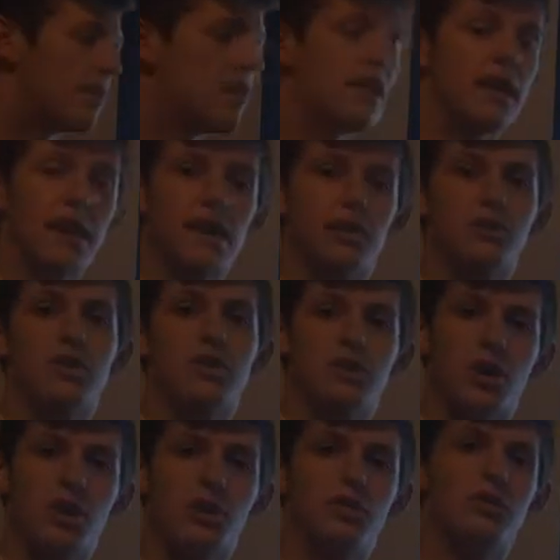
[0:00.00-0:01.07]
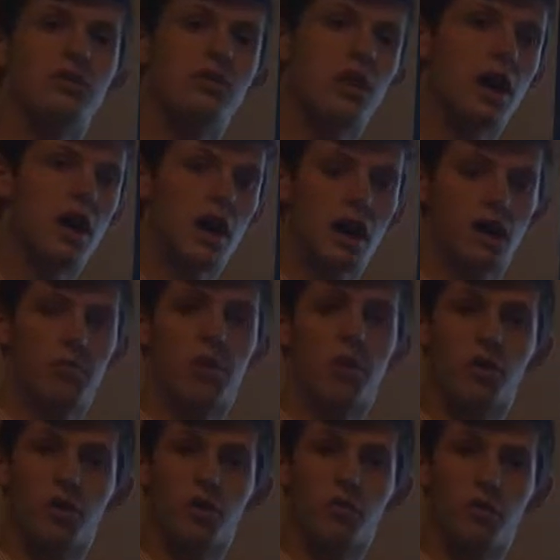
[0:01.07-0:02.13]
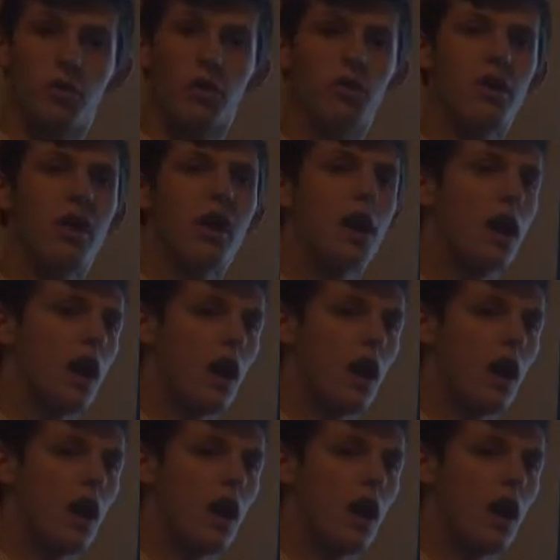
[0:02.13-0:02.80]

In the end, we chose particle board